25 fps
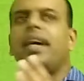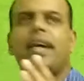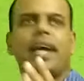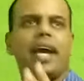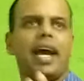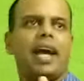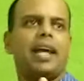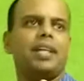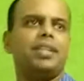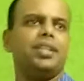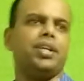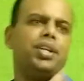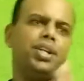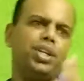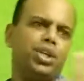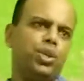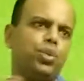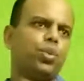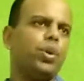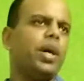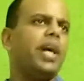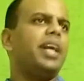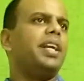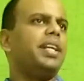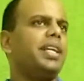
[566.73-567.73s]
and the
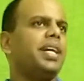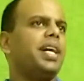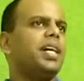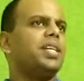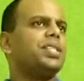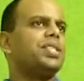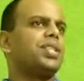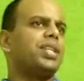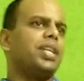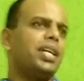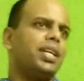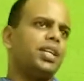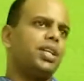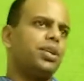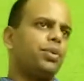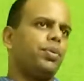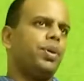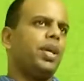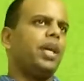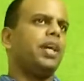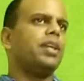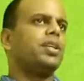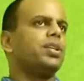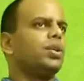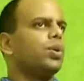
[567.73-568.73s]
new ideas can
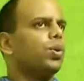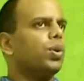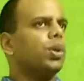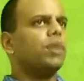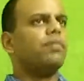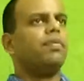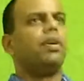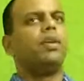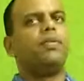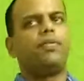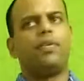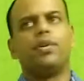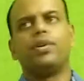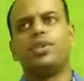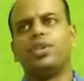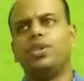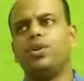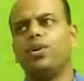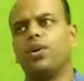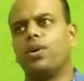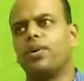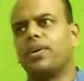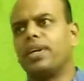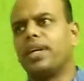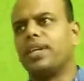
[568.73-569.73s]
create goodwill for
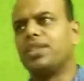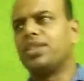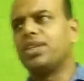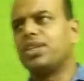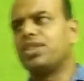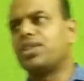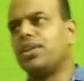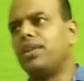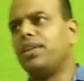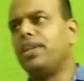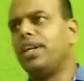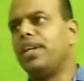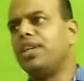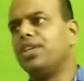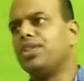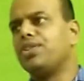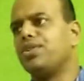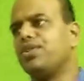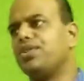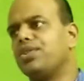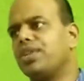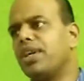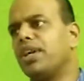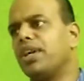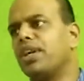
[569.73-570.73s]
the organization, ladies
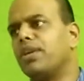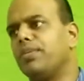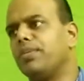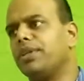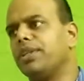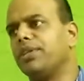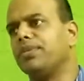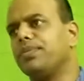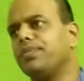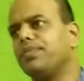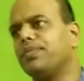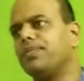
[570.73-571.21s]
and gentlemen.